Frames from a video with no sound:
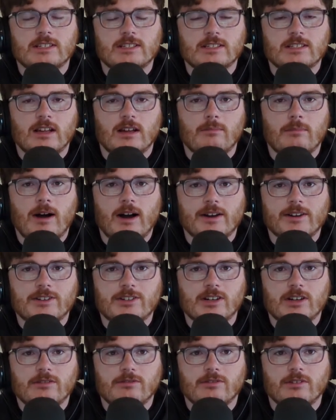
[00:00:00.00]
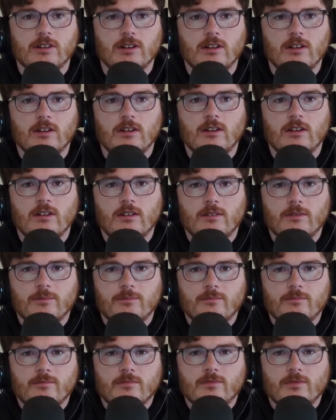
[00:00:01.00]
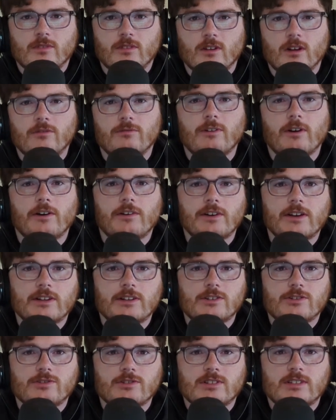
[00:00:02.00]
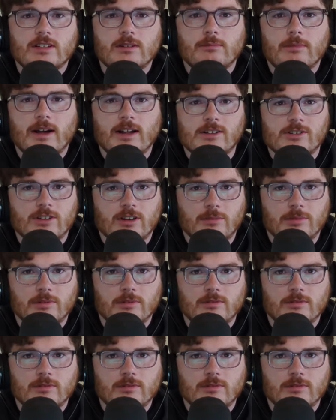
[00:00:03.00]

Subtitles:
Islam Makhachev. A very interesting matchup.